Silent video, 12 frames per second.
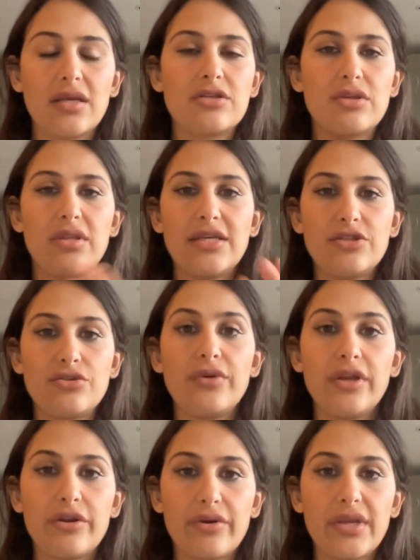So they do
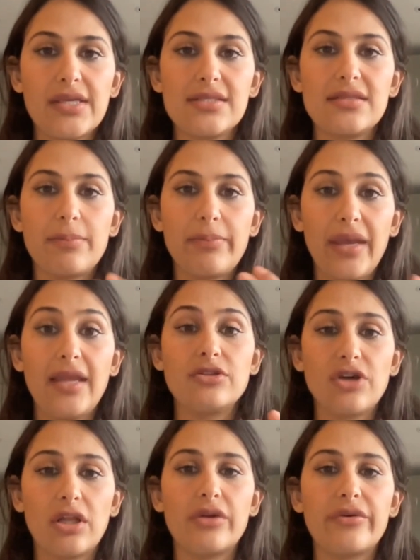increase the pain
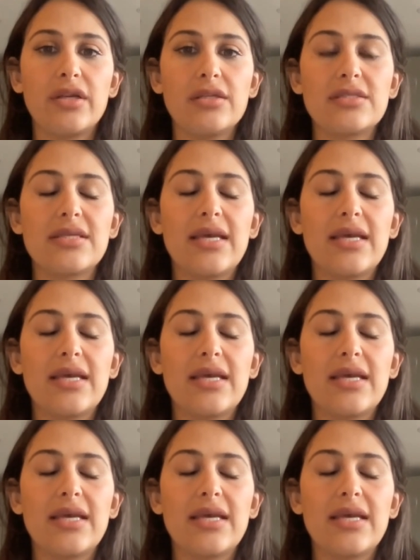tolerance.